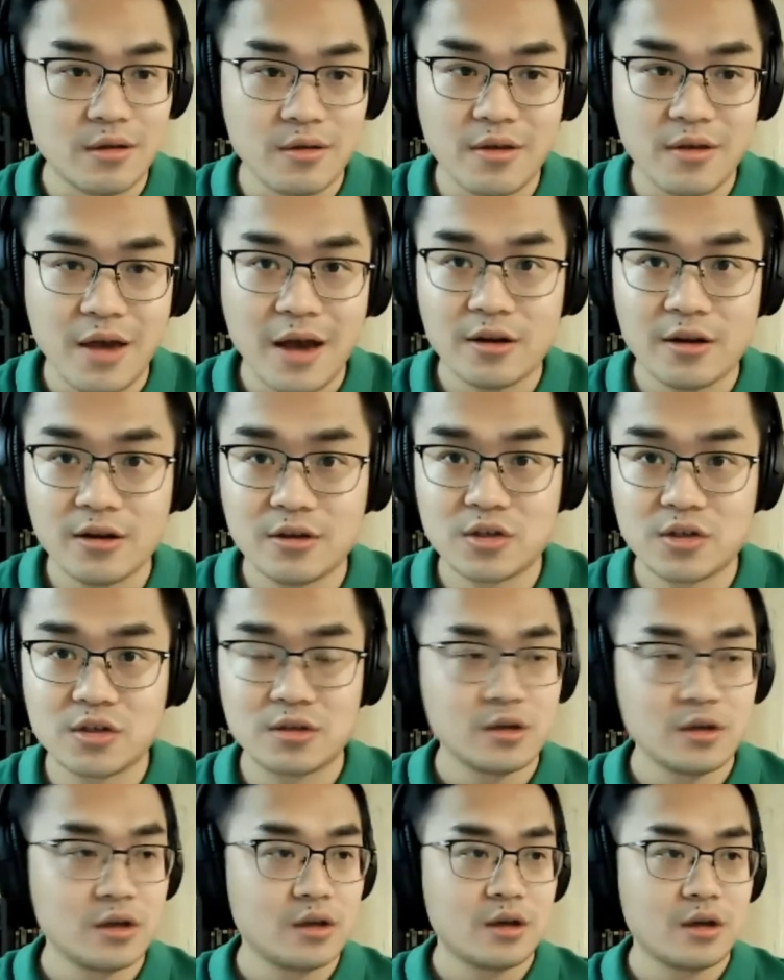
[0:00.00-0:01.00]
that
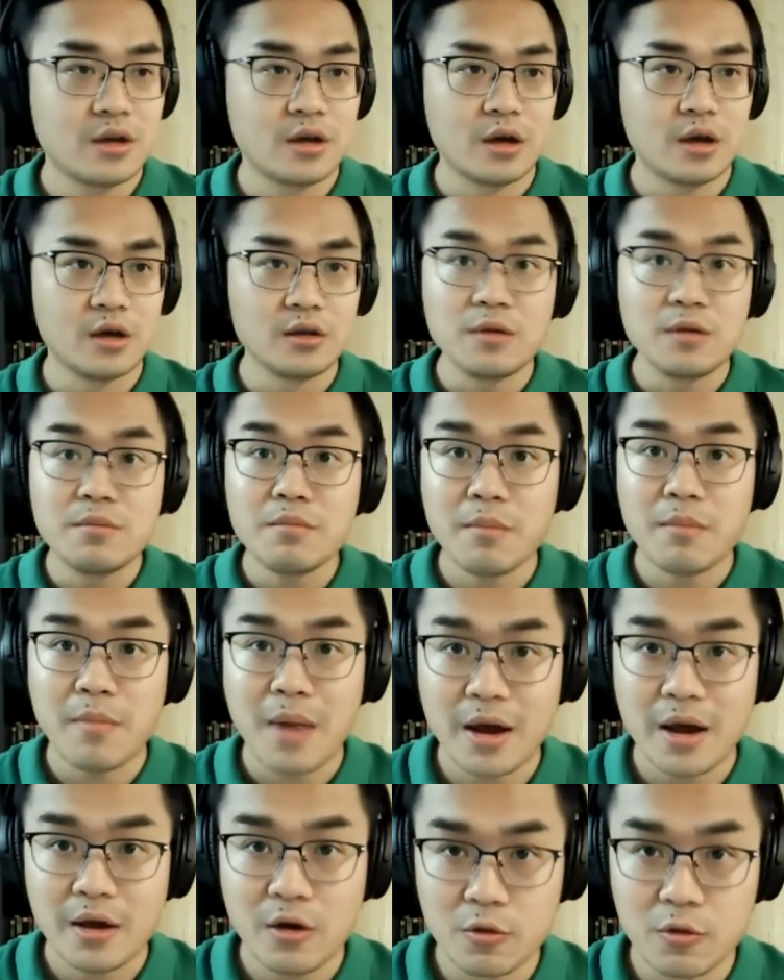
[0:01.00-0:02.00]
is uh, in
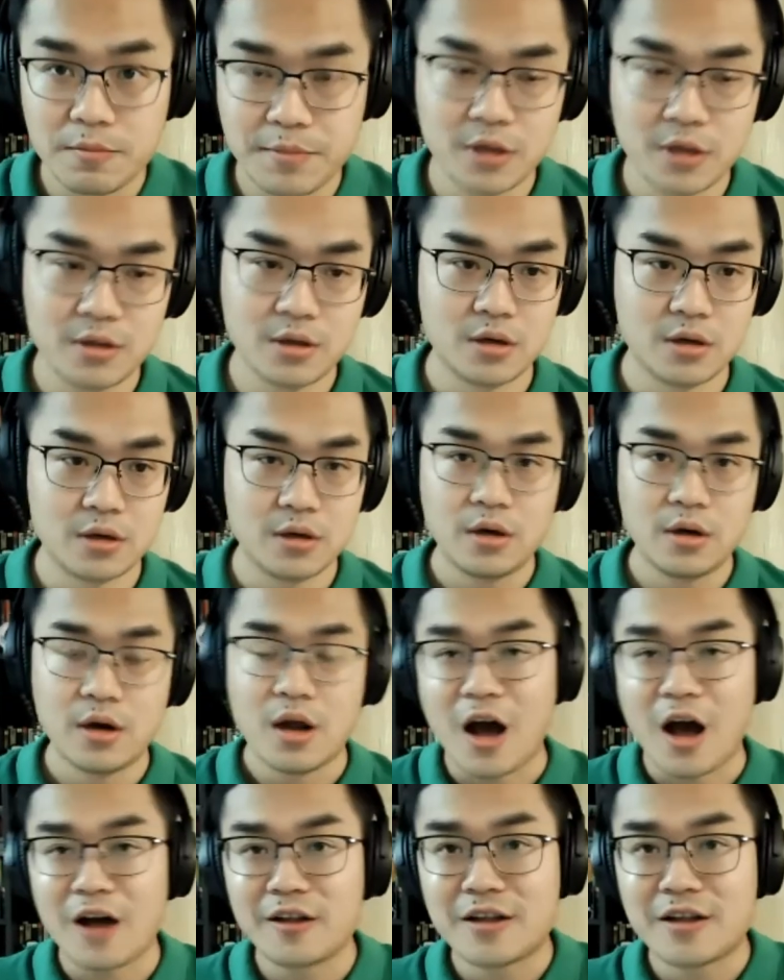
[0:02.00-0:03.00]
my opinion,
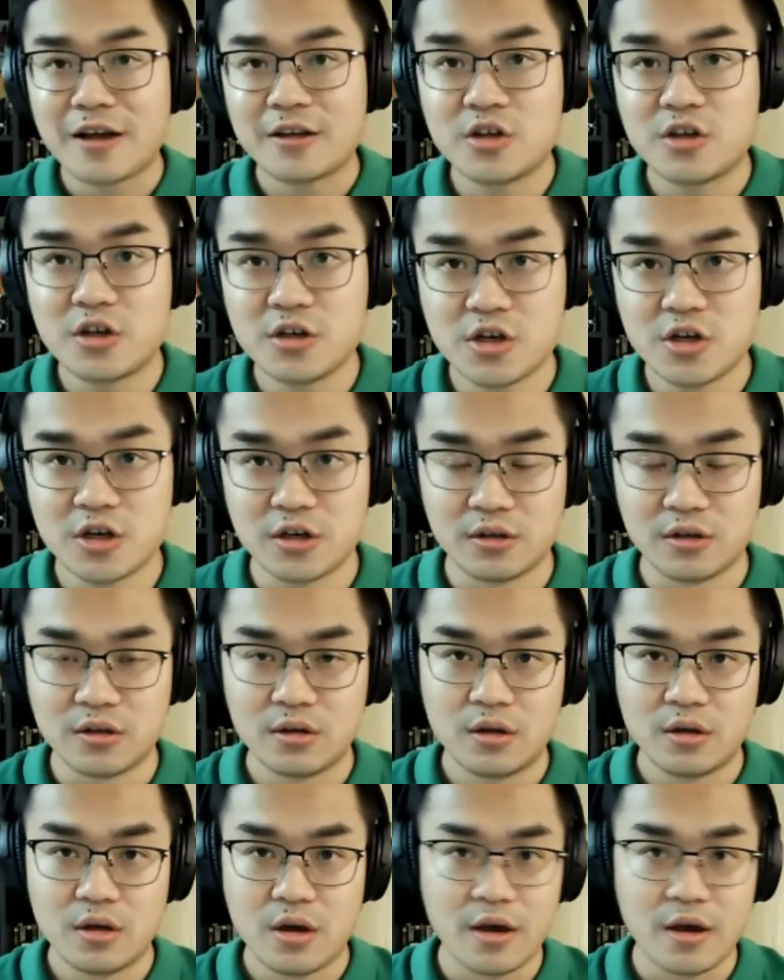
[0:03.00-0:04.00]
online teaching
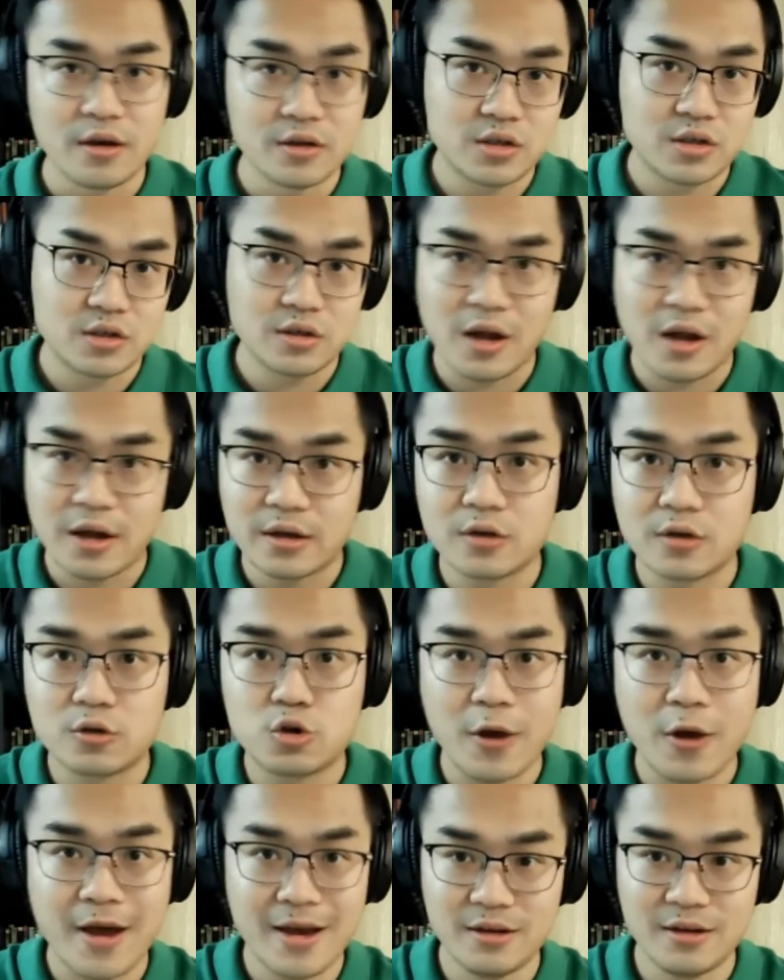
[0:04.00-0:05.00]
is like a
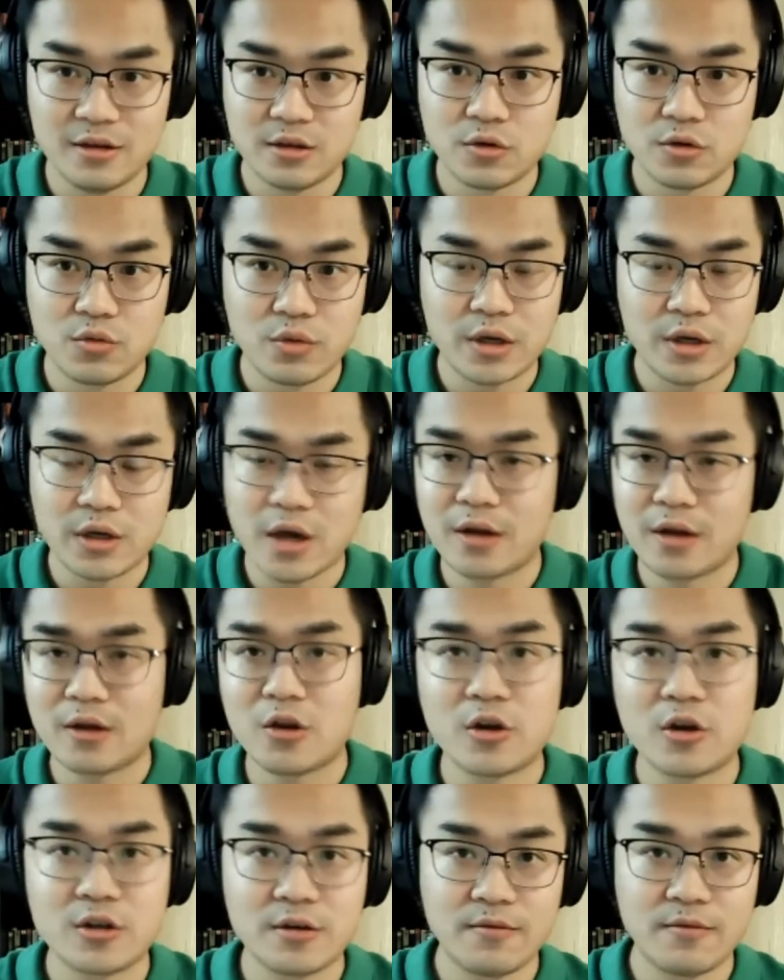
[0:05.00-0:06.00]
trend we
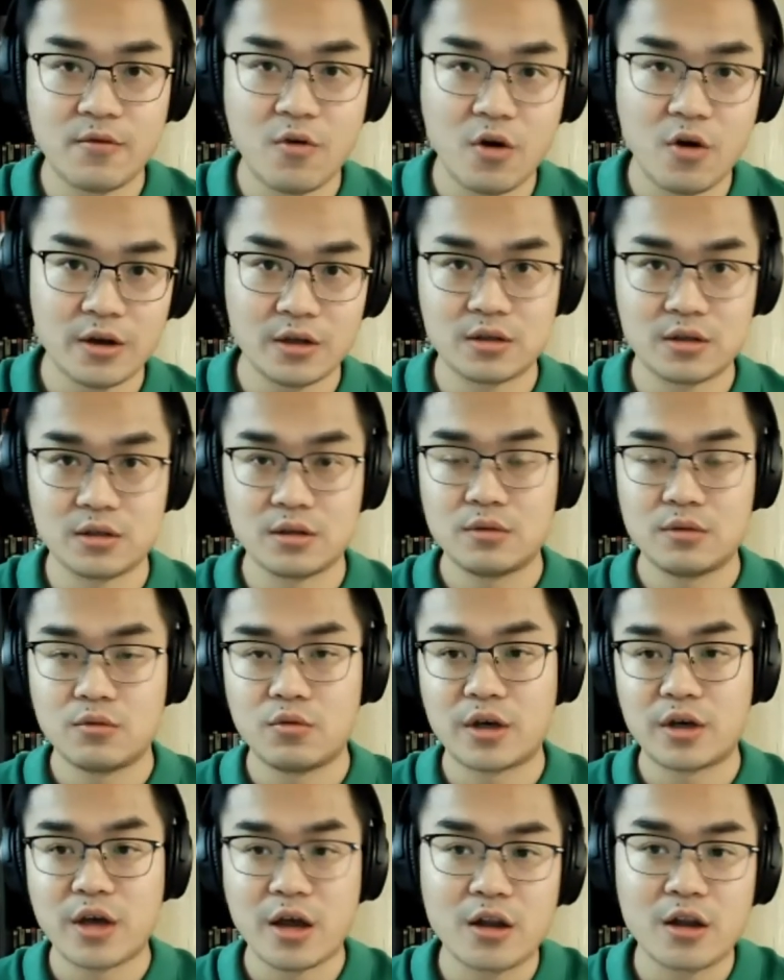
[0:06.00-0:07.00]
cannot avoid,
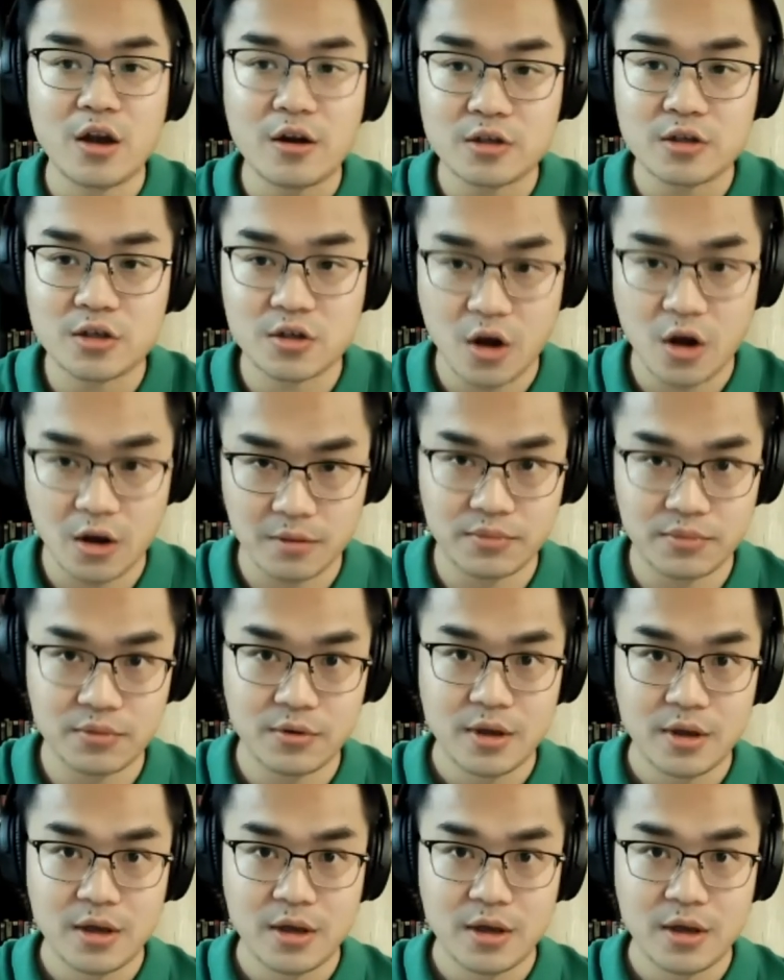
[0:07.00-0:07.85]
we cannot stop,